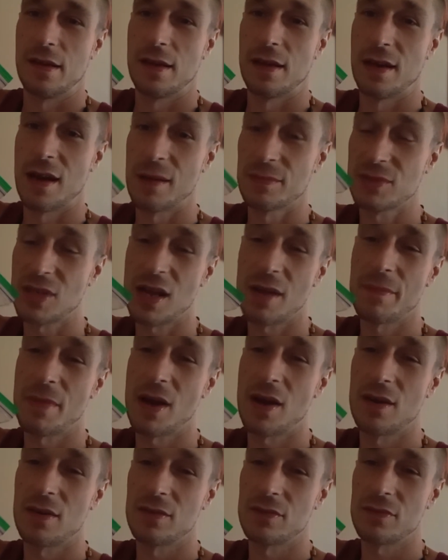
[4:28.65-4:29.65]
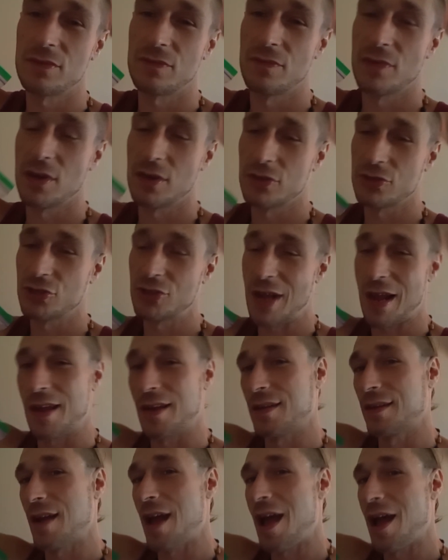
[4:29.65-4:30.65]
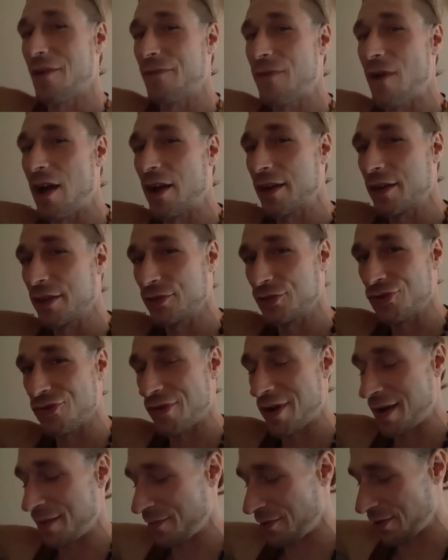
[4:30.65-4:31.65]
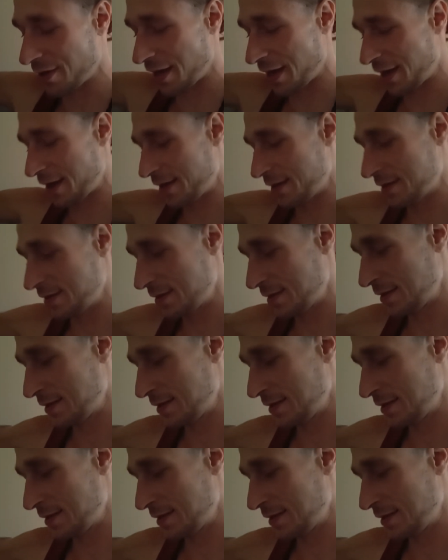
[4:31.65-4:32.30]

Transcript: And I'm talking about real shake, not fucking trim, okay?